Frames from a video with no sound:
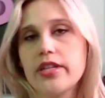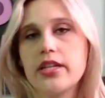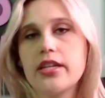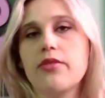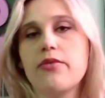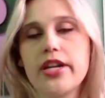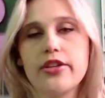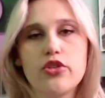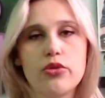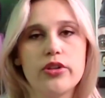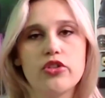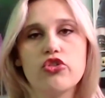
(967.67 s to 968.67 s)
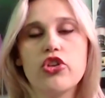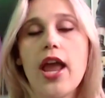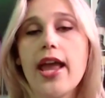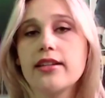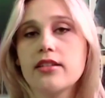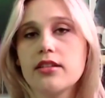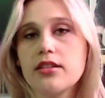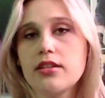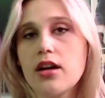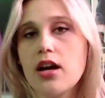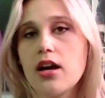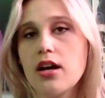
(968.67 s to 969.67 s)
gonna get ready to enchant
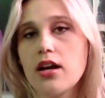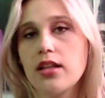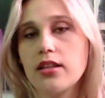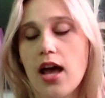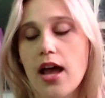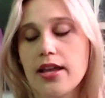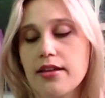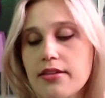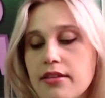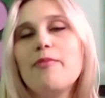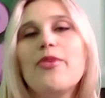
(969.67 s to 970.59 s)
Eliath.